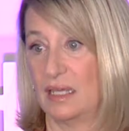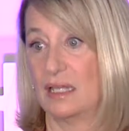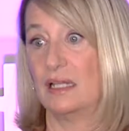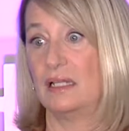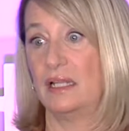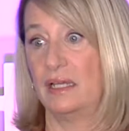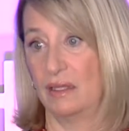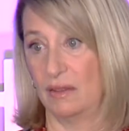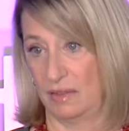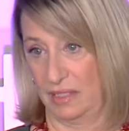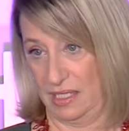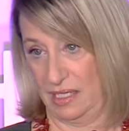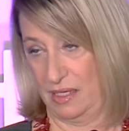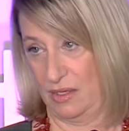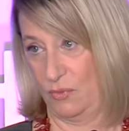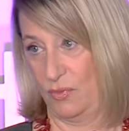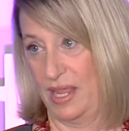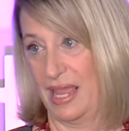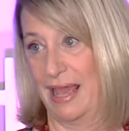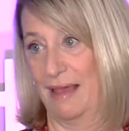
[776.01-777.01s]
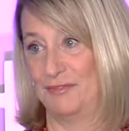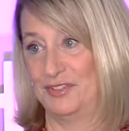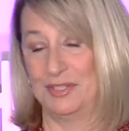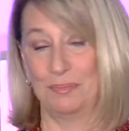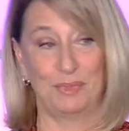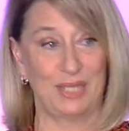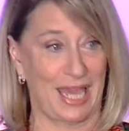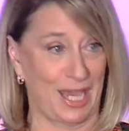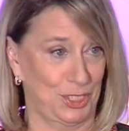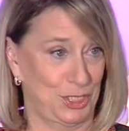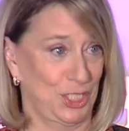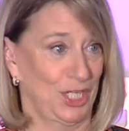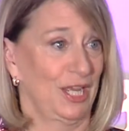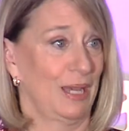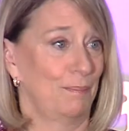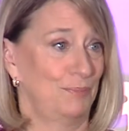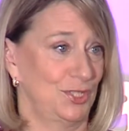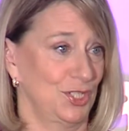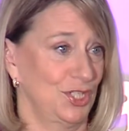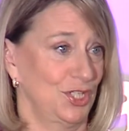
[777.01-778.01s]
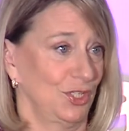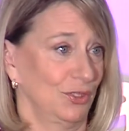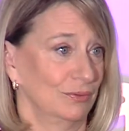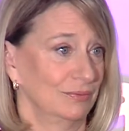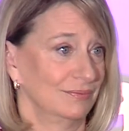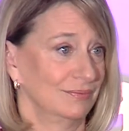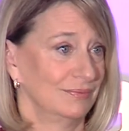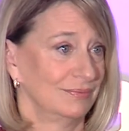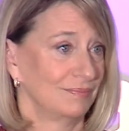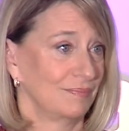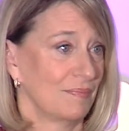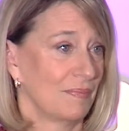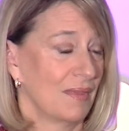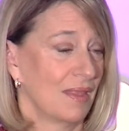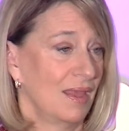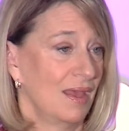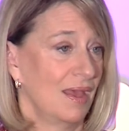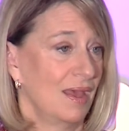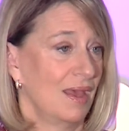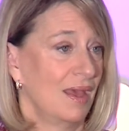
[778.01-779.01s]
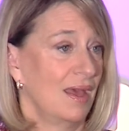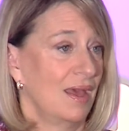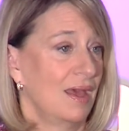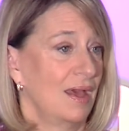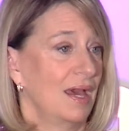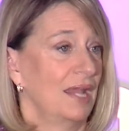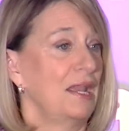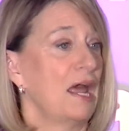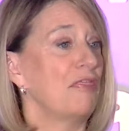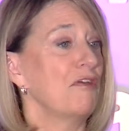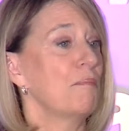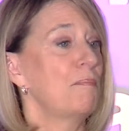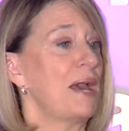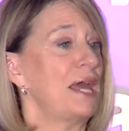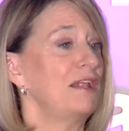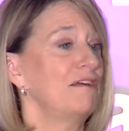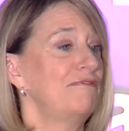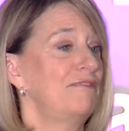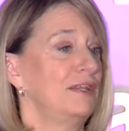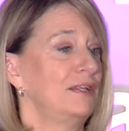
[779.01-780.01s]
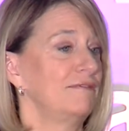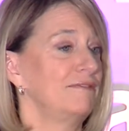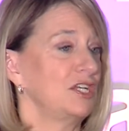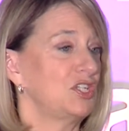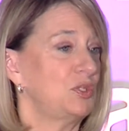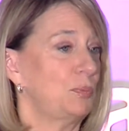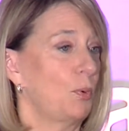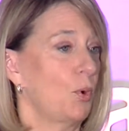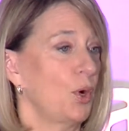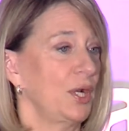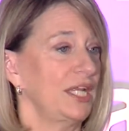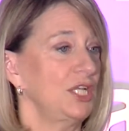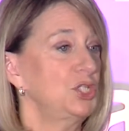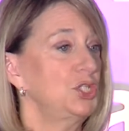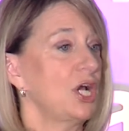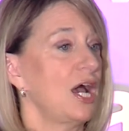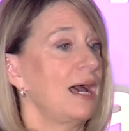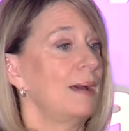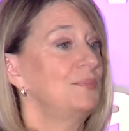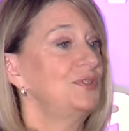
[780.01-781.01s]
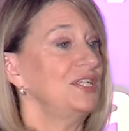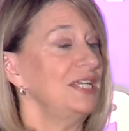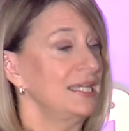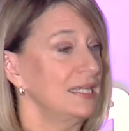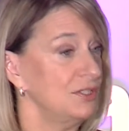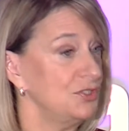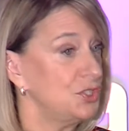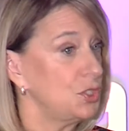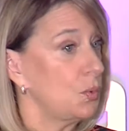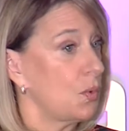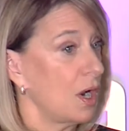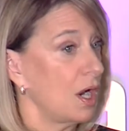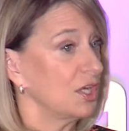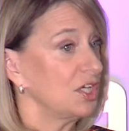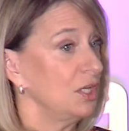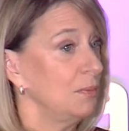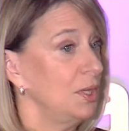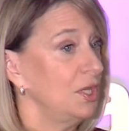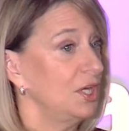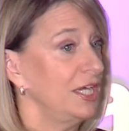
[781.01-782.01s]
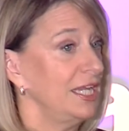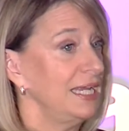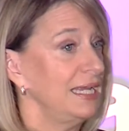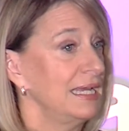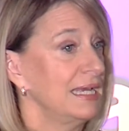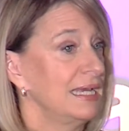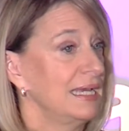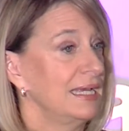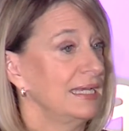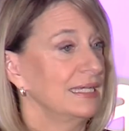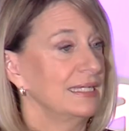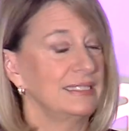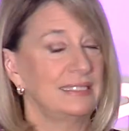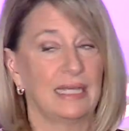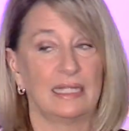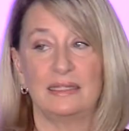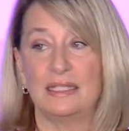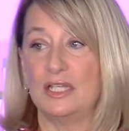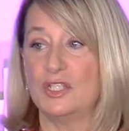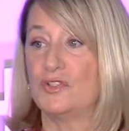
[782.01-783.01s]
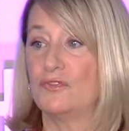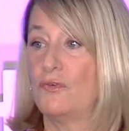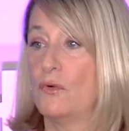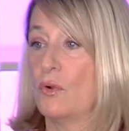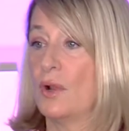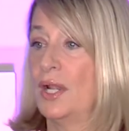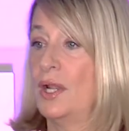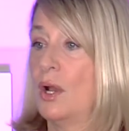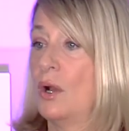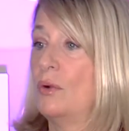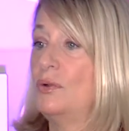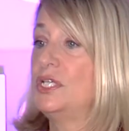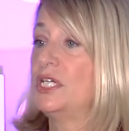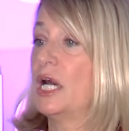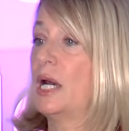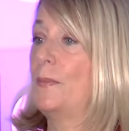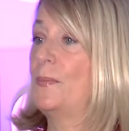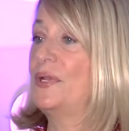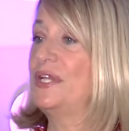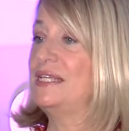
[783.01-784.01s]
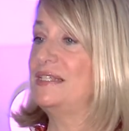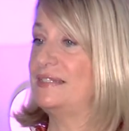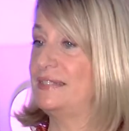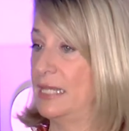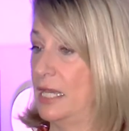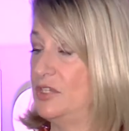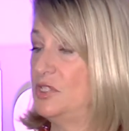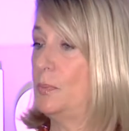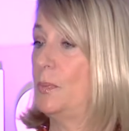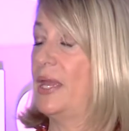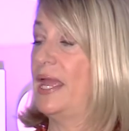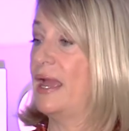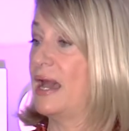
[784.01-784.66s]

Clearly, we have some catching up to do. Another benefit of exporting jobs into our community is that these foreign-owned companies tend to pay